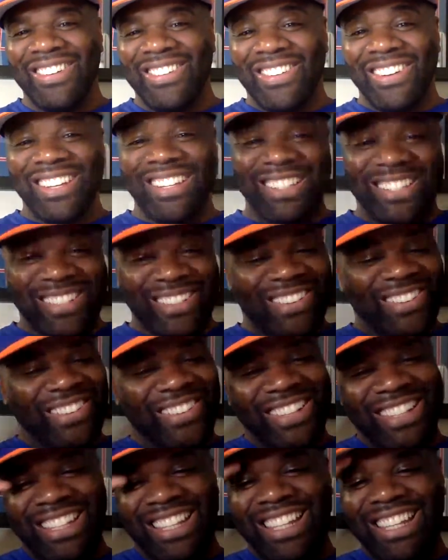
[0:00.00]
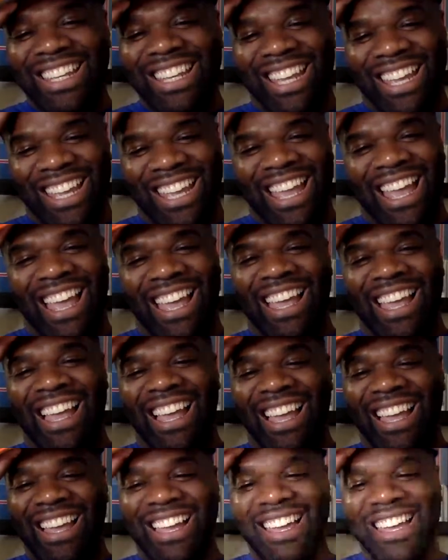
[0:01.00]
What are you talking about?
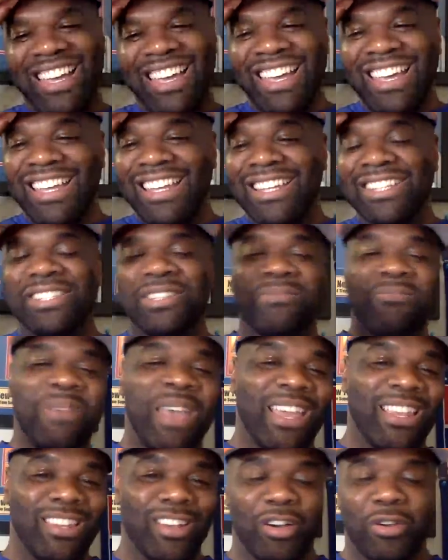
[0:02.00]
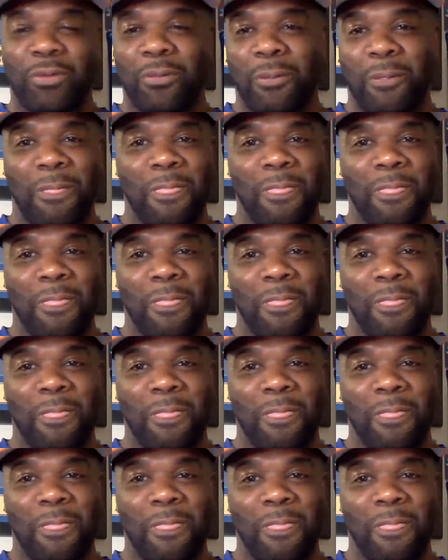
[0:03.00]
Listen, man, look.